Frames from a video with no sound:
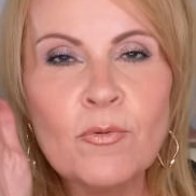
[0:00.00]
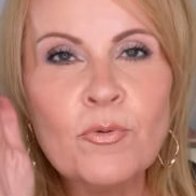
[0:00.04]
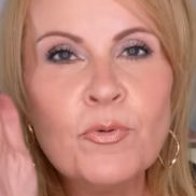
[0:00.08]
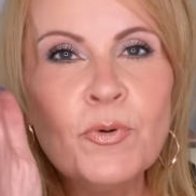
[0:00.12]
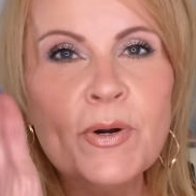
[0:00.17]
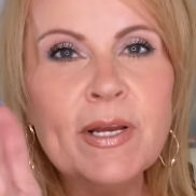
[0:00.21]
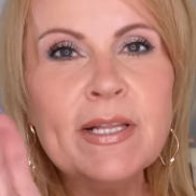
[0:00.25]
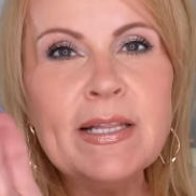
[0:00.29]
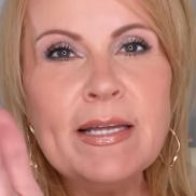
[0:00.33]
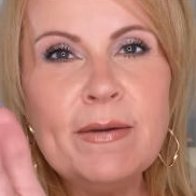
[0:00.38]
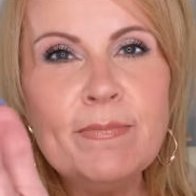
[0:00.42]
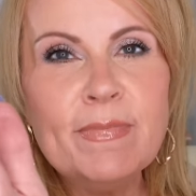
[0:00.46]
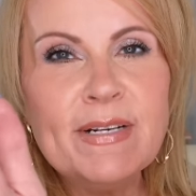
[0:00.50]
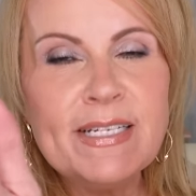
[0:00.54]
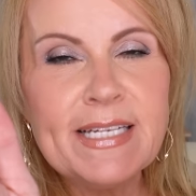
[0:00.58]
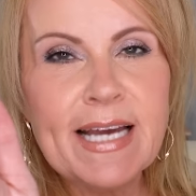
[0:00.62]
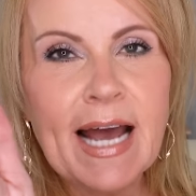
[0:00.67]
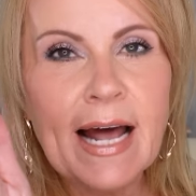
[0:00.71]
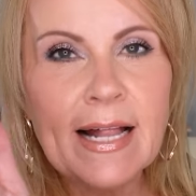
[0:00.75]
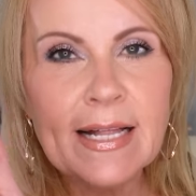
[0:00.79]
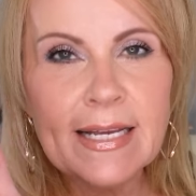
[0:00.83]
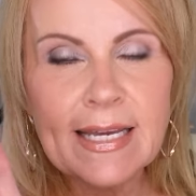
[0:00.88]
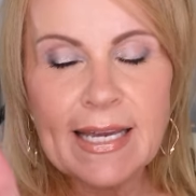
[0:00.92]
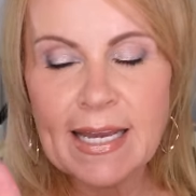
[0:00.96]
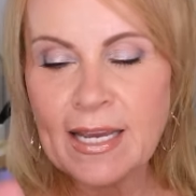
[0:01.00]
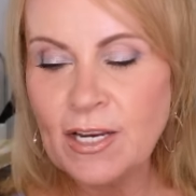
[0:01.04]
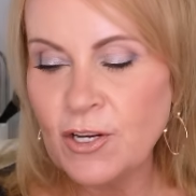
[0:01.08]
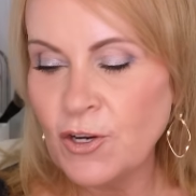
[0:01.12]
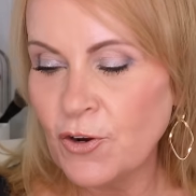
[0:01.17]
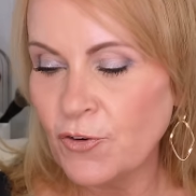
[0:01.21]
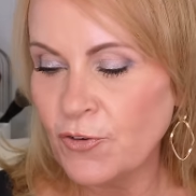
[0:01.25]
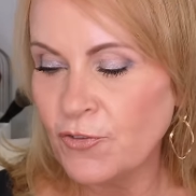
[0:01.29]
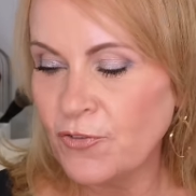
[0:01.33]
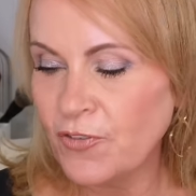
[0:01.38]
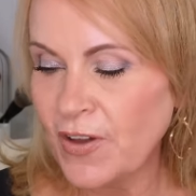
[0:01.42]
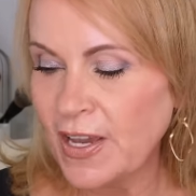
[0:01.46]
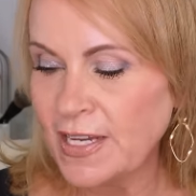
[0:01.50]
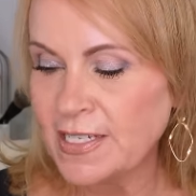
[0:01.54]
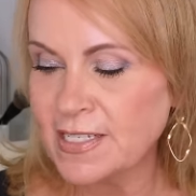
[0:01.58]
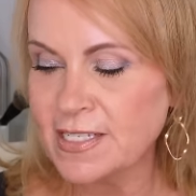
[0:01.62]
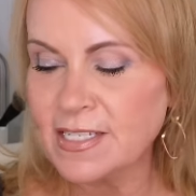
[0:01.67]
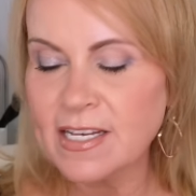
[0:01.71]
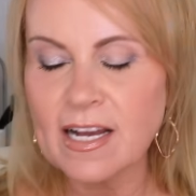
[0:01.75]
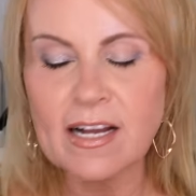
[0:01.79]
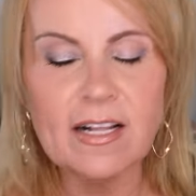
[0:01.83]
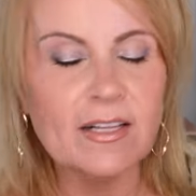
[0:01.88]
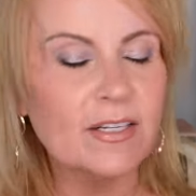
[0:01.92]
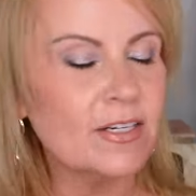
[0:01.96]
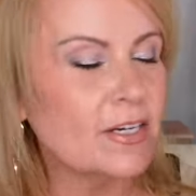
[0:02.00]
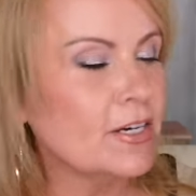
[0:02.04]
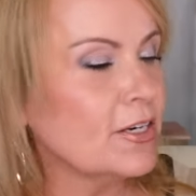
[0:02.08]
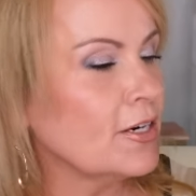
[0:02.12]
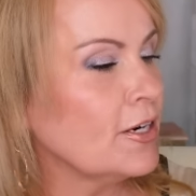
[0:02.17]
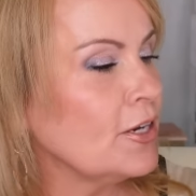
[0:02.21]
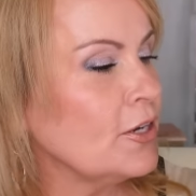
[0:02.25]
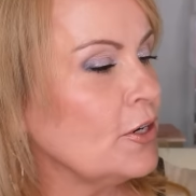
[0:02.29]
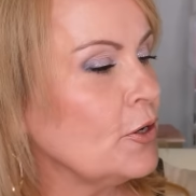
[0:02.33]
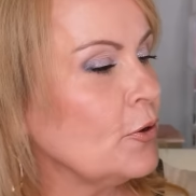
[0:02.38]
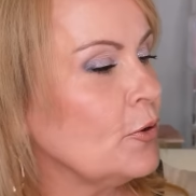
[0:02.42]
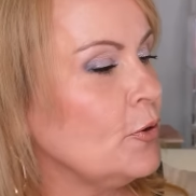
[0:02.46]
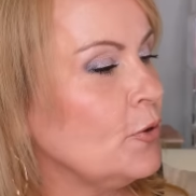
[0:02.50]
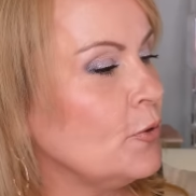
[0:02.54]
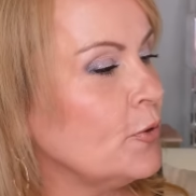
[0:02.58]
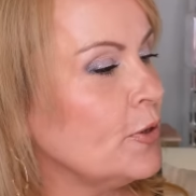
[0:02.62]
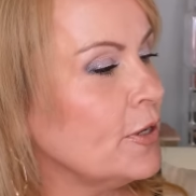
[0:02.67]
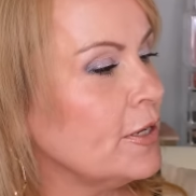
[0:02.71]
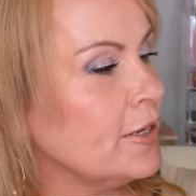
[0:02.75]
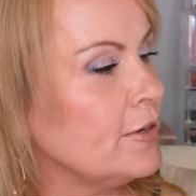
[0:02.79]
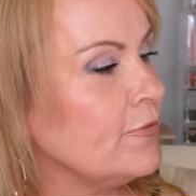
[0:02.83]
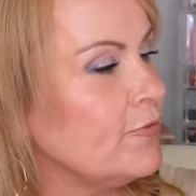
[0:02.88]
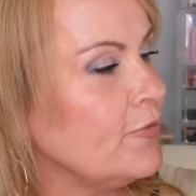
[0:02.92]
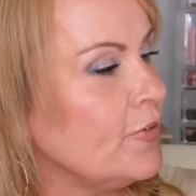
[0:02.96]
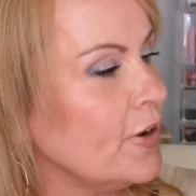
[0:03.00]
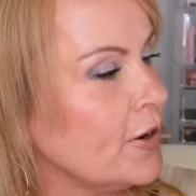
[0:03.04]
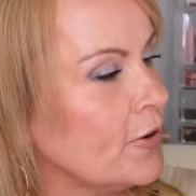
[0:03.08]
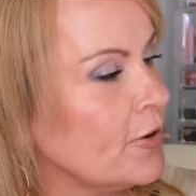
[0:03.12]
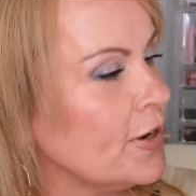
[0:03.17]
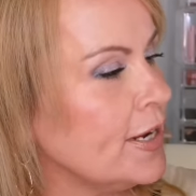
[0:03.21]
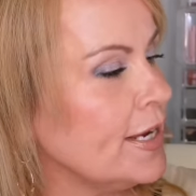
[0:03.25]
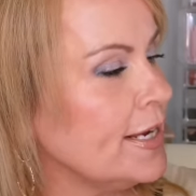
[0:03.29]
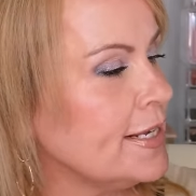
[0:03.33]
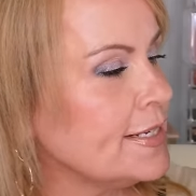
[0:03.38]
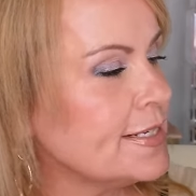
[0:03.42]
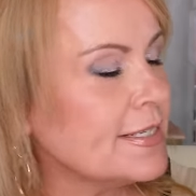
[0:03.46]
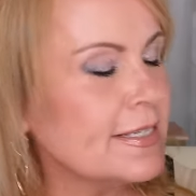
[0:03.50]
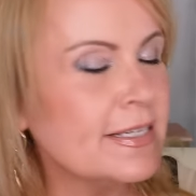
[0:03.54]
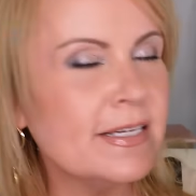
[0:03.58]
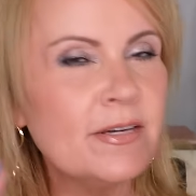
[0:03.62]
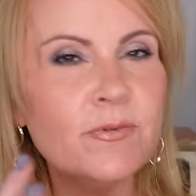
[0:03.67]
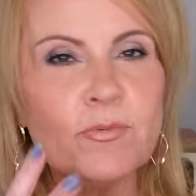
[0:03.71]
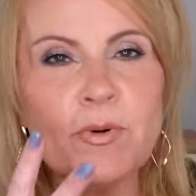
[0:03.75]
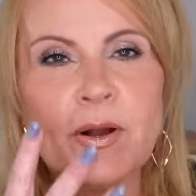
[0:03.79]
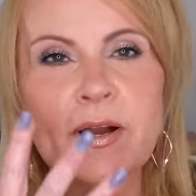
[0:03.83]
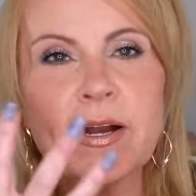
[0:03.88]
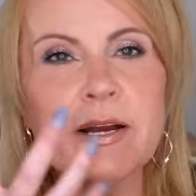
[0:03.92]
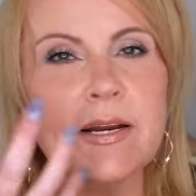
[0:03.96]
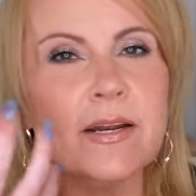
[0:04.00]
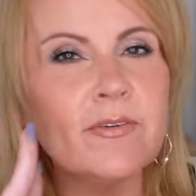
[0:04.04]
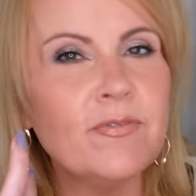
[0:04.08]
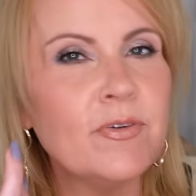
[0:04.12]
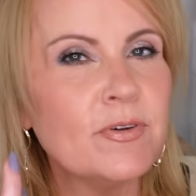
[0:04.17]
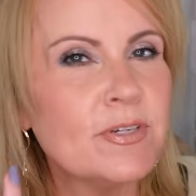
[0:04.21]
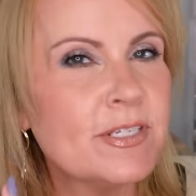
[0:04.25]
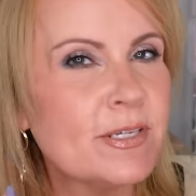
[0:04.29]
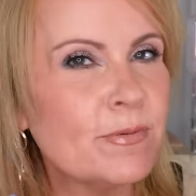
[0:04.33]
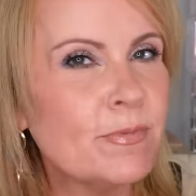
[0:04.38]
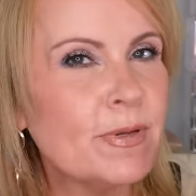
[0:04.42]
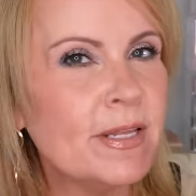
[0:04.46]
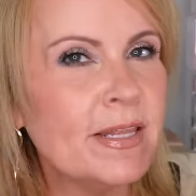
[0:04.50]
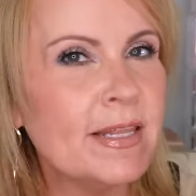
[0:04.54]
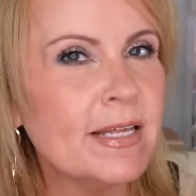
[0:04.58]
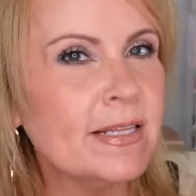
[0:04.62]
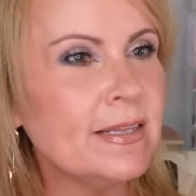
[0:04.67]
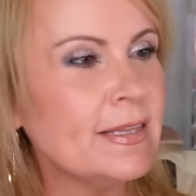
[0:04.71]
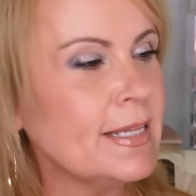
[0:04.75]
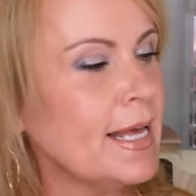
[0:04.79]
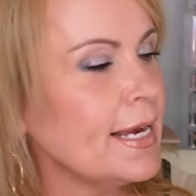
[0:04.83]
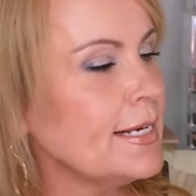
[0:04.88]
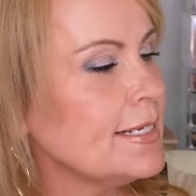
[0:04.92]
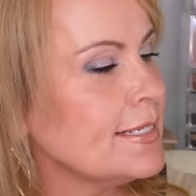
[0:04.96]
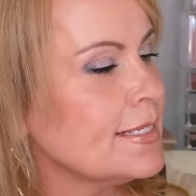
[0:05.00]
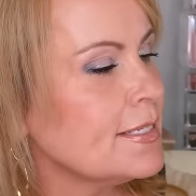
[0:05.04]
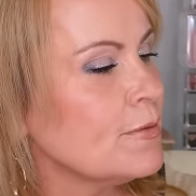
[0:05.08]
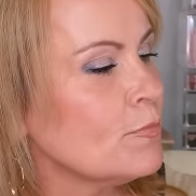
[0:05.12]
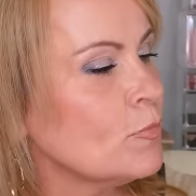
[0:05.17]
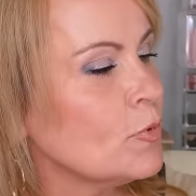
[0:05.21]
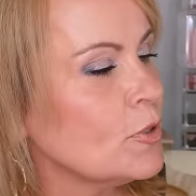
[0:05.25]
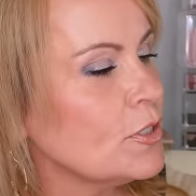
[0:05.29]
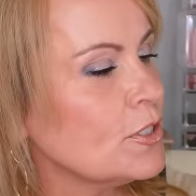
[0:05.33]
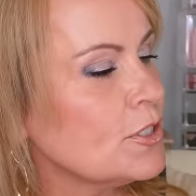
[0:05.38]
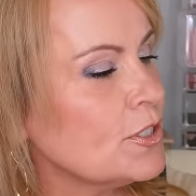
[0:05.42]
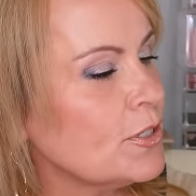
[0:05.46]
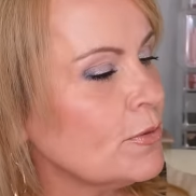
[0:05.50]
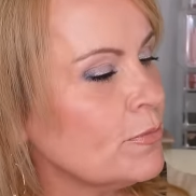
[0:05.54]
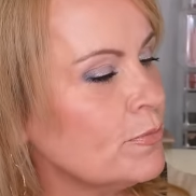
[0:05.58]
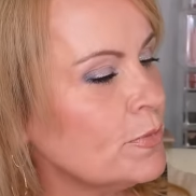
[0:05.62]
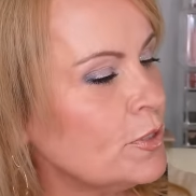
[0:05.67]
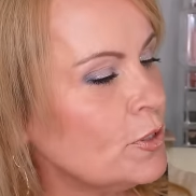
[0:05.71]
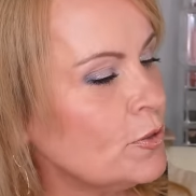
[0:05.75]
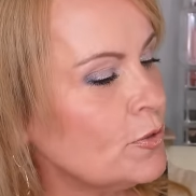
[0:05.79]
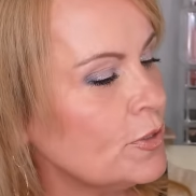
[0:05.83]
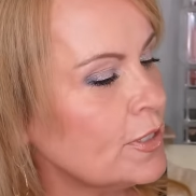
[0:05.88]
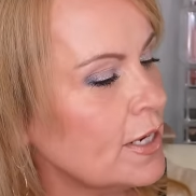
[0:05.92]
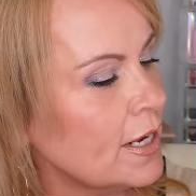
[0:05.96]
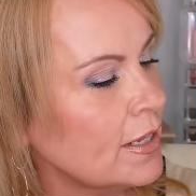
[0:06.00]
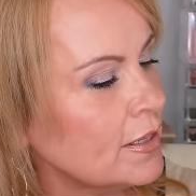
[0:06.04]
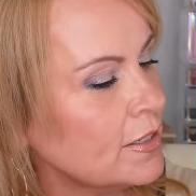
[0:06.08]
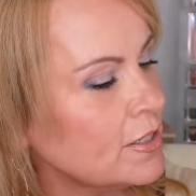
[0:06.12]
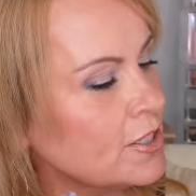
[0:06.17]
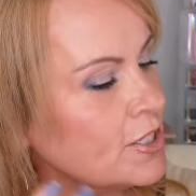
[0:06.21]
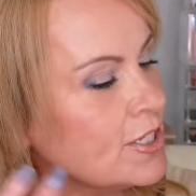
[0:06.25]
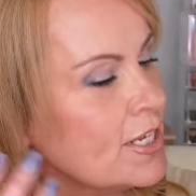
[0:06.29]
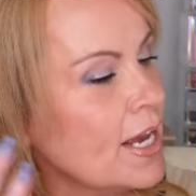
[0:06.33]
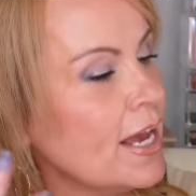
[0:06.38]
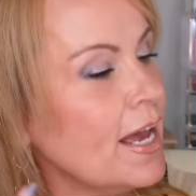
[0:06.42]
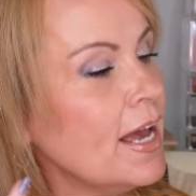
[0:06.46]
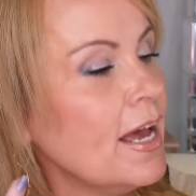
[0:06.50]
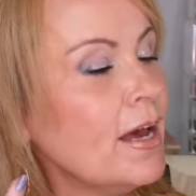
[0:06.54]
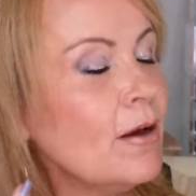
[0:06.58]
really metallic in your face color. You know, you could very easily wear it if you're somebody that likes the more subdued colors.